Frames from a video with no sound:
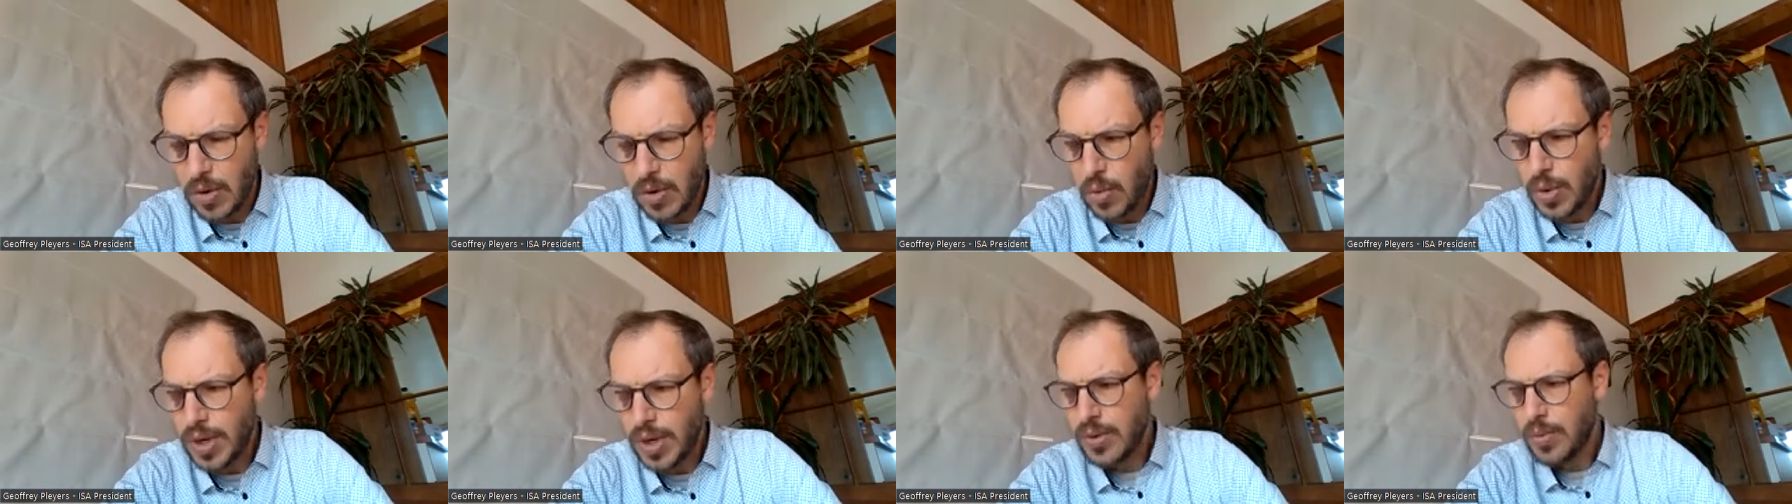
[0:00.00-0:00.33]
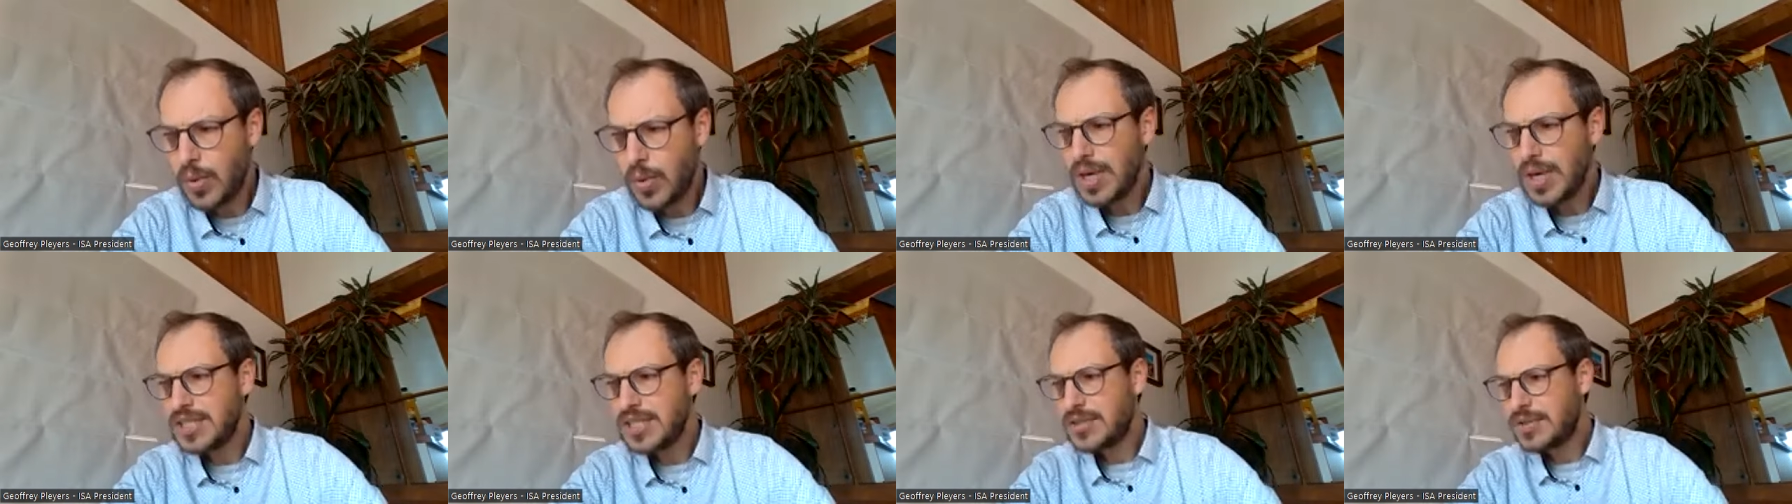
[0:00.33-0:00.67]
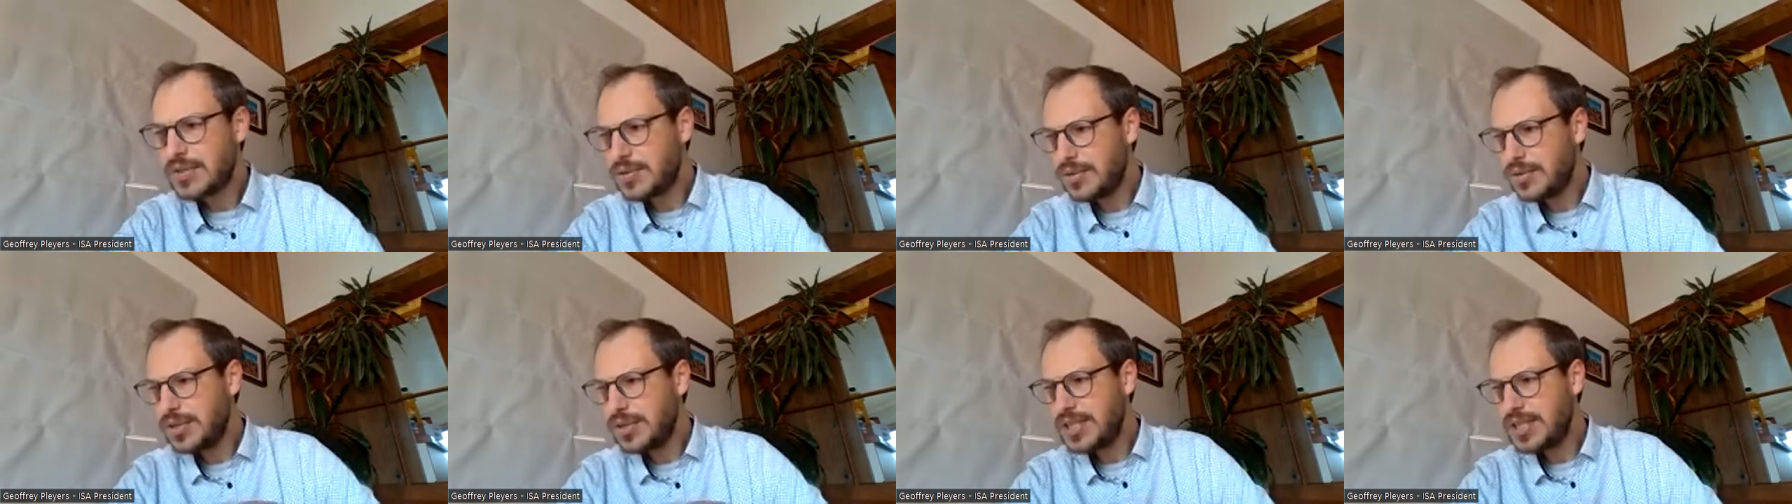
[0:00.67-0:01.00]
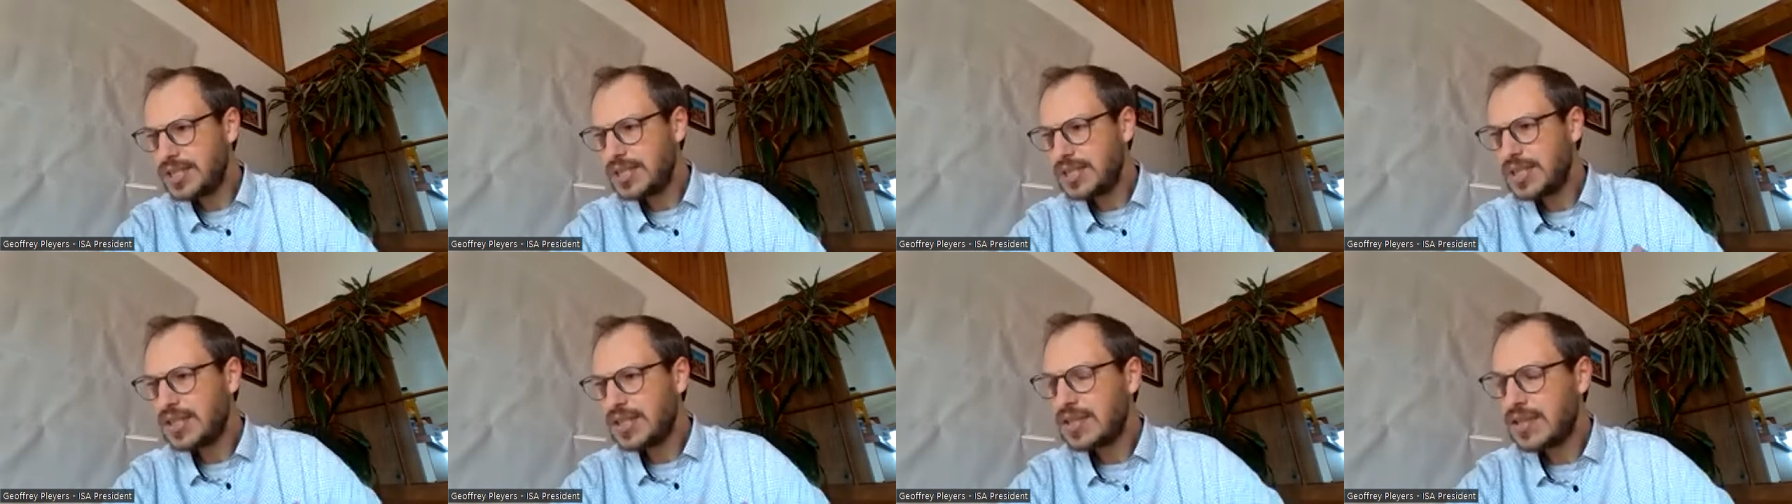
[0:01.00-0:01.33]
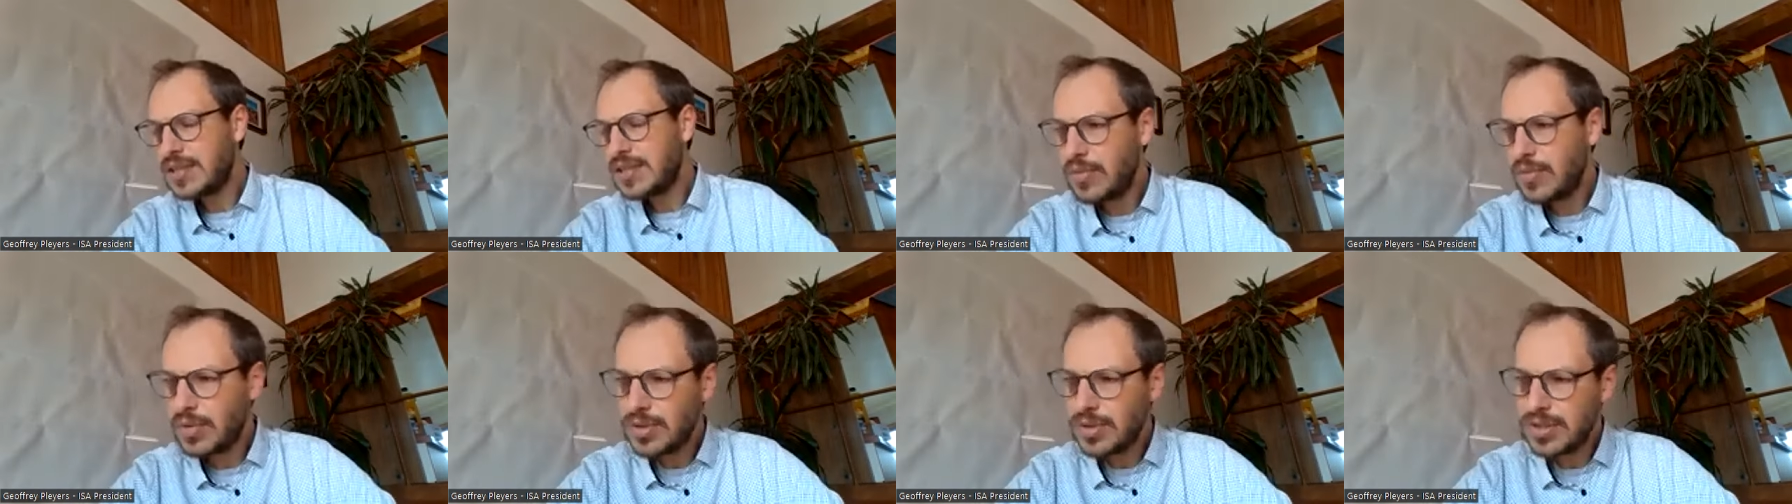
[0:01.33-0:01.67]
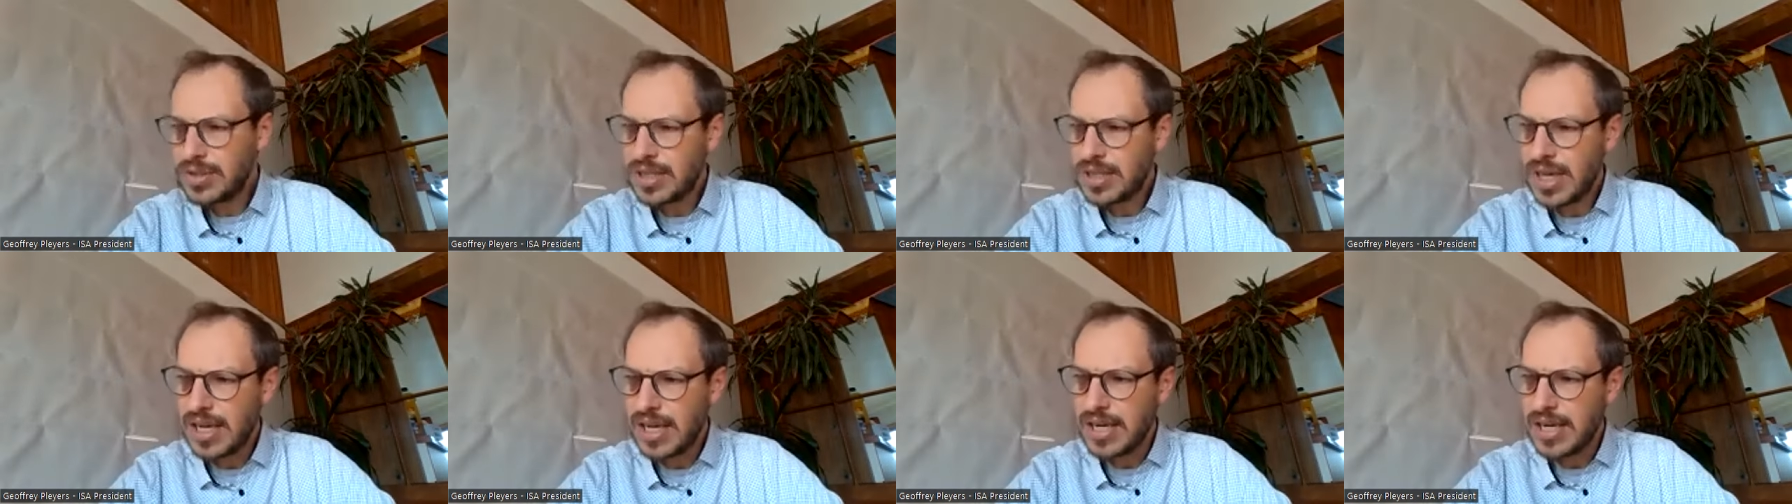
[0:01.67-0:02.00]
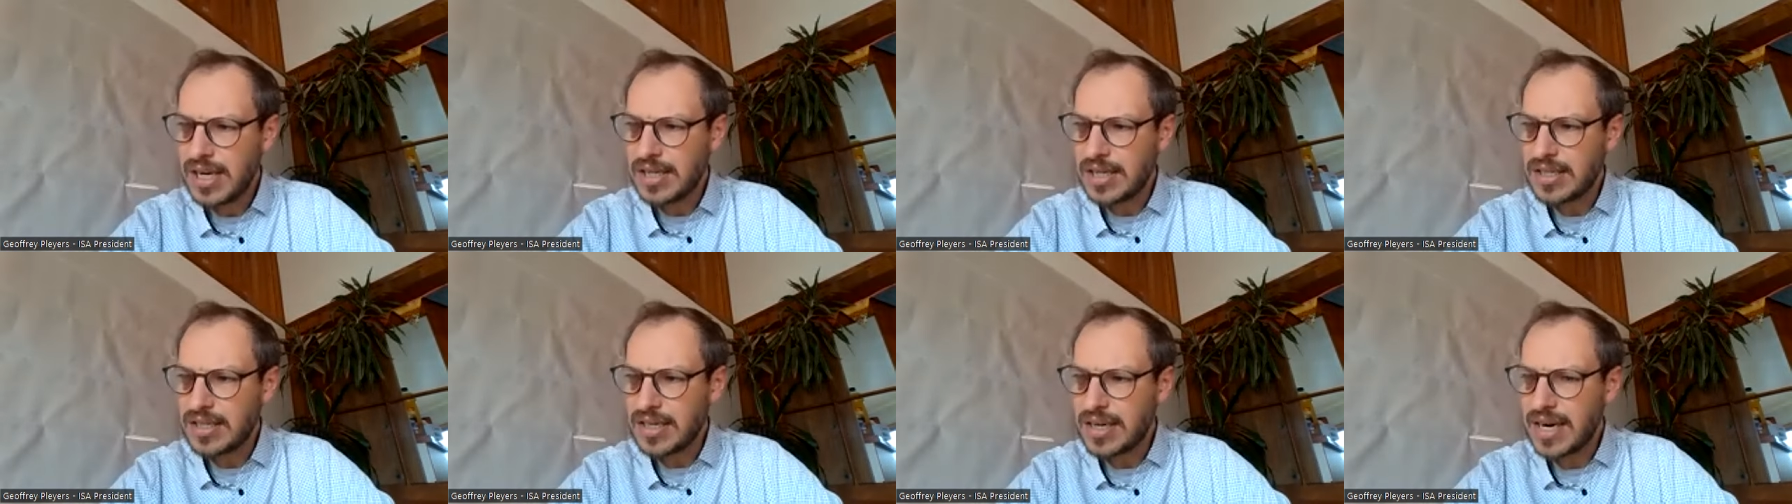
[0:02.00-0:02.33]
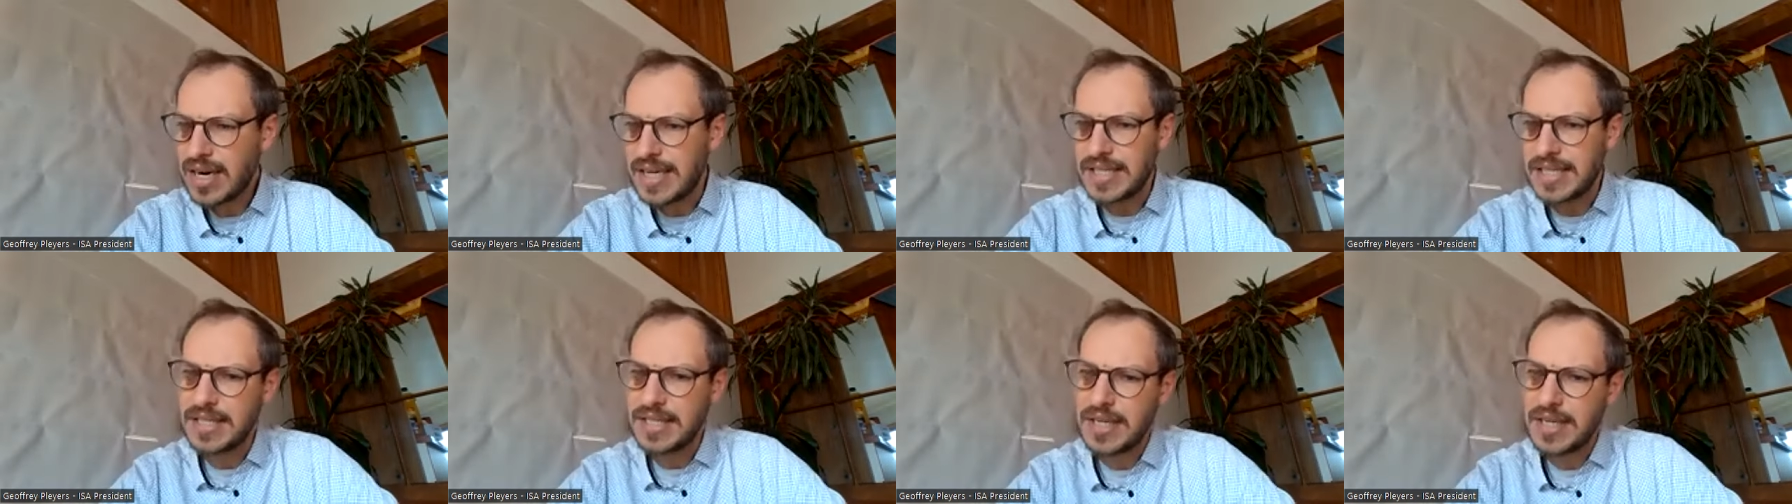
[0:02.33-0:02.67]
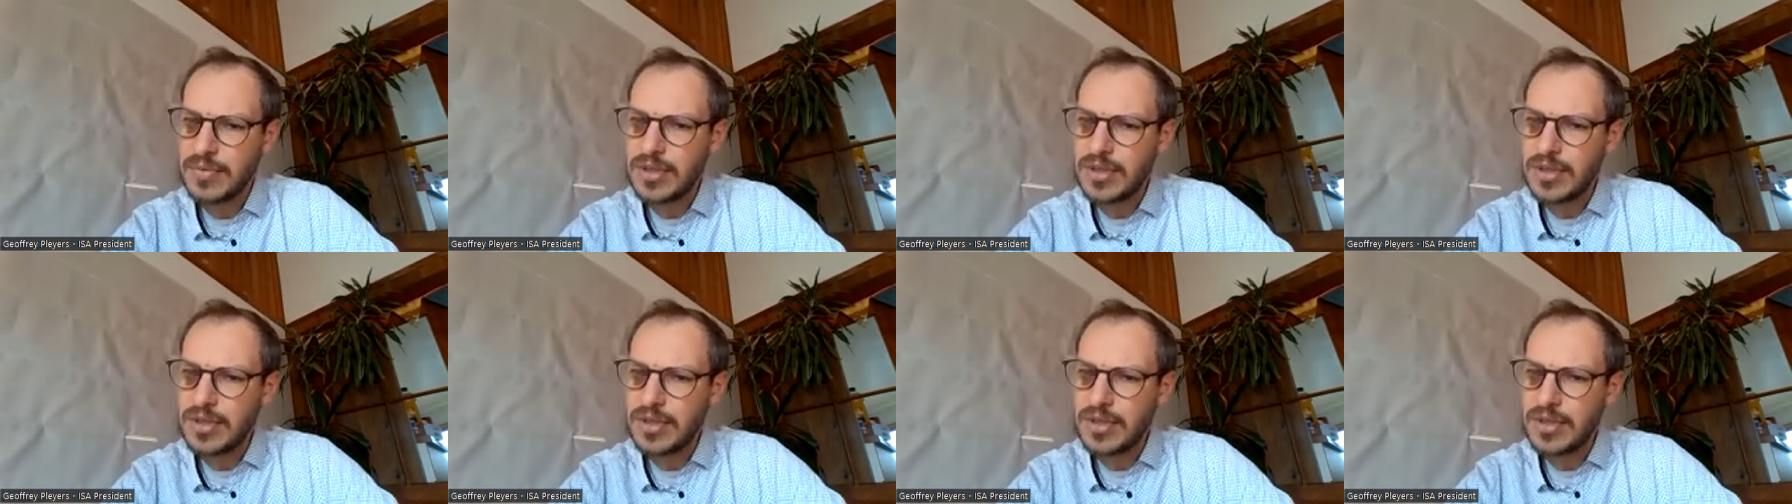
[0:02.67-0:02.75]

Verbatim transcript: When what is true is that I wouldn't say it as a crisis.